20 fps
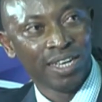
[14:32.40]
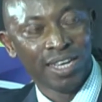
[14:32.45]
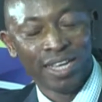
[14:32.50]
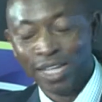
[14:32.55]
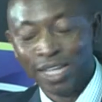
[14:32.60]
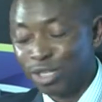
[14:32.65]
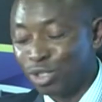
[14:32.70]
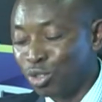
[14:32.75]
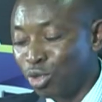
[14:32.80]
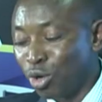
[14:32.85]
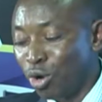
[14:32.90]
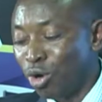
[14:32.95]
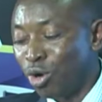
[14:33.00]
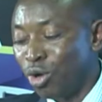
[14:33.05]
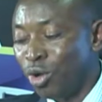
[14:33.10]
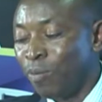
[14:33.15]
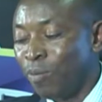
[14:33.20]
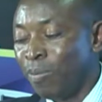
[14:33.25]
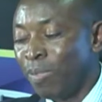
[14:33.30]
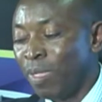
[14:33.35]
So
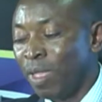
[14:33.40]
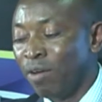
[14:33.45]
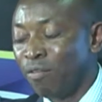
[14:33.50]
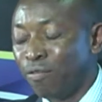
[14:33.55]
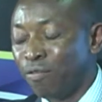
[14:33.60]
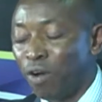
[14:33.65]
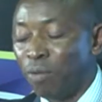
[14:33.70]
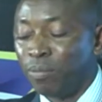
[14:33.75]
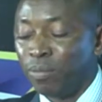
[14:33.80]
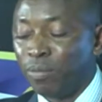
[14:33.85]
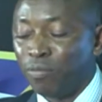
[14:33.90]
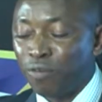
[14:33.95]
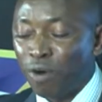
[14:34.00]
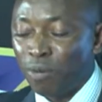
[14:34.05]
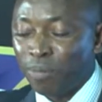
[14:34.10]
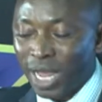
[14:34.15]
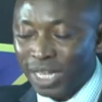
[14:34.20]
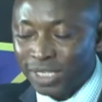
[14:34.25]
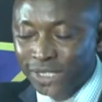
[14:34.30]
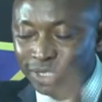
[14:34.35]
from
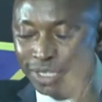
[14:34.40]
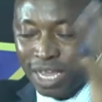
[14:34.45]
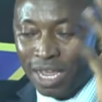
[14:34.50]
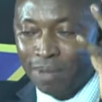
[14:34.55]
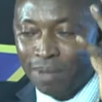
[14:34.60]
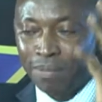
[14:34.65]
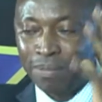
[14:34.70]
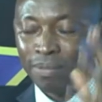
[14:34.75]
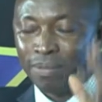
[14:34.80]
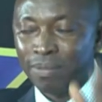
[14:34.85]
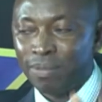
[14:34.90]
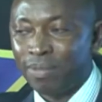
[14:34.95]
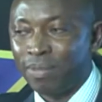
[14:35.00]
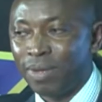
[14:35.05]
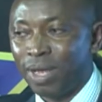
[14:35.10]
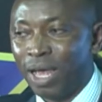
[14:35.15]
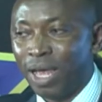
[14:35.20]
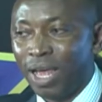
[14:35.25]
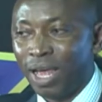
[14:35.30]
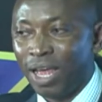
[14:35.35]
that same
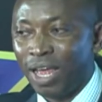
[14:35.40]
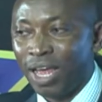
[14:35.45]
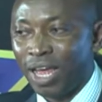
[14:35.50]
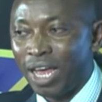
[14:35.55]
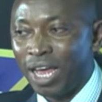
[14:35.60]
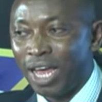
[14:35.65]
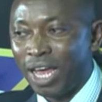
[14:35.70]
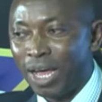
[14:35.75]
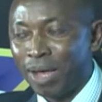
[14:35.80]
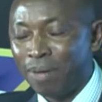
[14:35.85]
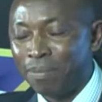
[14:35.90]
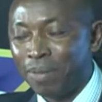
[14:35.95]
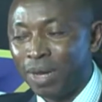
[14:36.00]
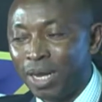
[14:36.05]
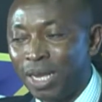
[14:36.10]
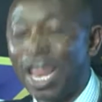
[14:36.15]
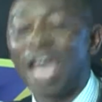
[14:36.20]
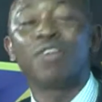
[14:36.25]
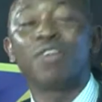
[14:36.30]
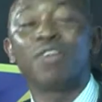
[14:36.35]

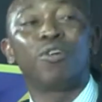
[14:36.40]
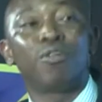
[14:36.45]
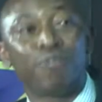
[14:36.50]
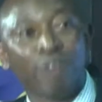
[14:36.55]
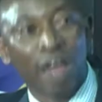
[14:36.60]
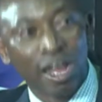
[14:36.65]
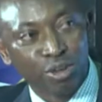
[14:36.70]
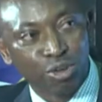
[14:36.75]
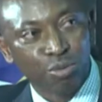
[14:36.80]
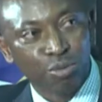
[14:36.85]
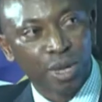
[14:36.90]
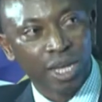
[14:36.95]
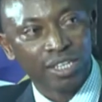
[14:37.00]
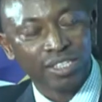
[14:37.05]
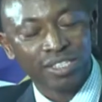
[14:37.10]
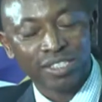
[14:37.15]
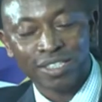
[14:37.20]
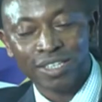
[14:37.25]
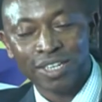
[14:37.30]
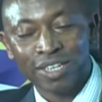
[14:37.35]
line of
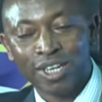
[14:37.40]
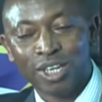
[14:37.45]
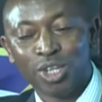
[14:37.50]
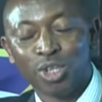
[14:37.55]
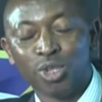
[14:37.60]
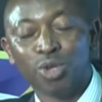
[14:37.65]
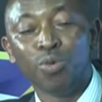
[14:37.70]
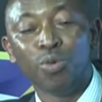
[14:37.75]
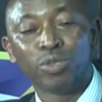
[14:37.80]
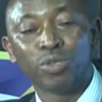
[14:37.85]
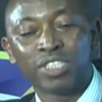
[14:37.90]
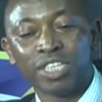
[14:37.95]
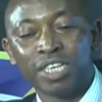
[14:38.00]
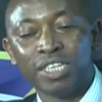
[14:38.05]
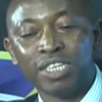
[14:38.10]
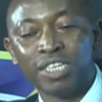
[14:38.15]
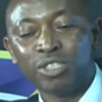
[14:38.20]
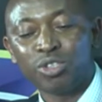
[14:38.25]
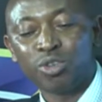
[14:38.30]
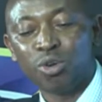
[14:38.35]
argument, you would say
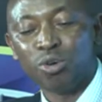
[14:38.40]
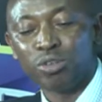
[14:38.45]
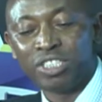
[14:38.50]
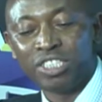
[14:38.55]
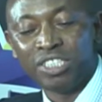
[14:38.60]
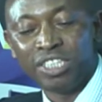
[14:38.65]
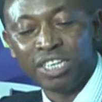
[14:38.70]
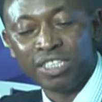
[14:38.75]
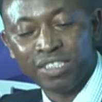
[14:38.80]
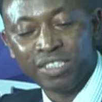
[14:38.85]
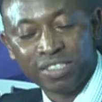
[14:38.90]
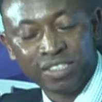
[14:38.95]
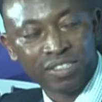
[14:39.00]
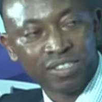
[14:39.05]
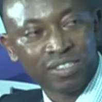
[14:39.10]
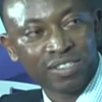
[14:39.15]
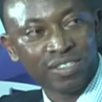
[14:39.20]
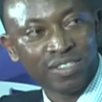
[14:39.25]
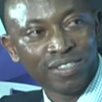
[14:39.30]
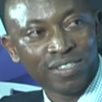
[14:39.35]
these
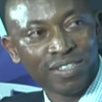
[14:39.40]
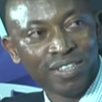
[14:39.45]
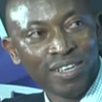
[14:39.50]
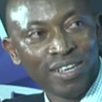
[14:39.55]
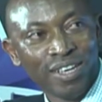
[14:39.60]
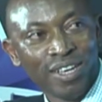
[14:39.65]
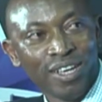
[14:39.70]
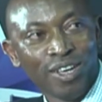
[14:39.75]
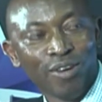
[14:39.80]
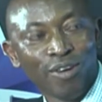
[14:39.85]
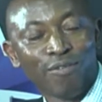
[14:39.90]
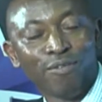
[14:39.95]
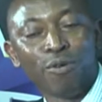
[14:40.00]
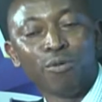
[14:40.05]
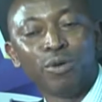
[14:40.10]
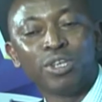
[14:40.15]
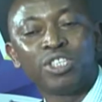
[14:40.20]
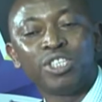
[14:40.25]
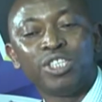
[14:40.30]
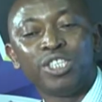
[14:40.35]
contingencies for
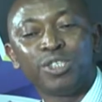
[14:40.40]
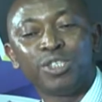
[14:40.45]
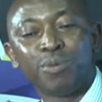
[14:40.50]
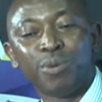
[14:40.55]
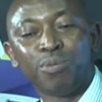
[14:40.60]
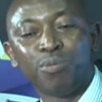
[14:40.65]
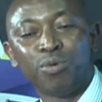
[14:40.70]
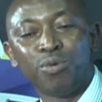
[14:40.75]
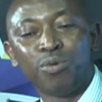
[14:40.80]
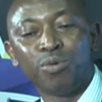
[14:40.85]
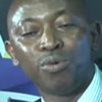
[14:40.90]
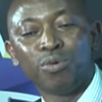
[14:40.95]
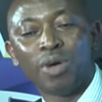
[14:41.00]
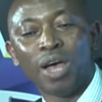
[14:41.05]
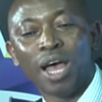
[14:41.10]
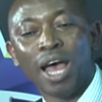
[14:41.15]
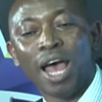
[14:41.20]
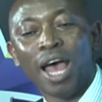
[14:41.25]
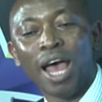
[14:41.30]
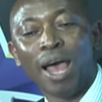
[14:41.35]
which these people
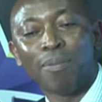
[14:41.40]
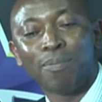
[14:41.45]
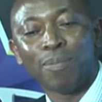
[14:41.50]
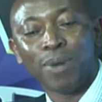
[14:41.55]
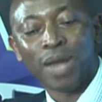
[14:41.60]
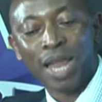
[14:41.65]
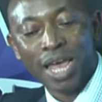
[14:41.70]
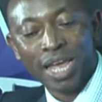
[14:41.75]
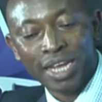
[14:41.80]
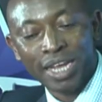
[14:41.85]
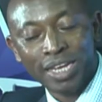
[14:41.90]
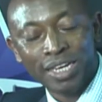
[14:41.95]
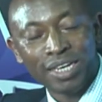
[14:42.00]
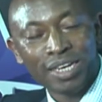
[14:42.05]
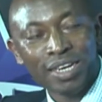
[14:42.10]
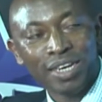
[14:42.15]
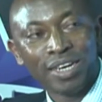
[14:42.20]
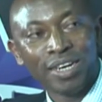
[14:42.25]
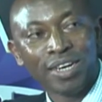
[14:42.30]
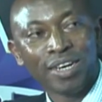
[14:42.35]
are applying
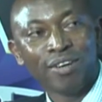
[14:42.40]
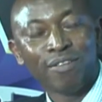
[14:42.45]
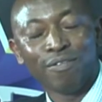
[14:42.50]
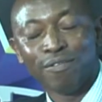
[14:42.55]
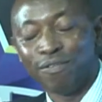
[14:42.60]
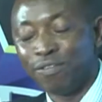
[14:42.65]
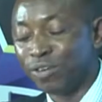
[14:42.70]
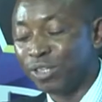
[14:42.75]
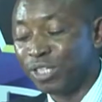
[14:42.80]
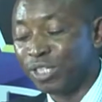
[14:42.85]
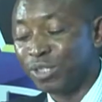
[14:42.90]
for these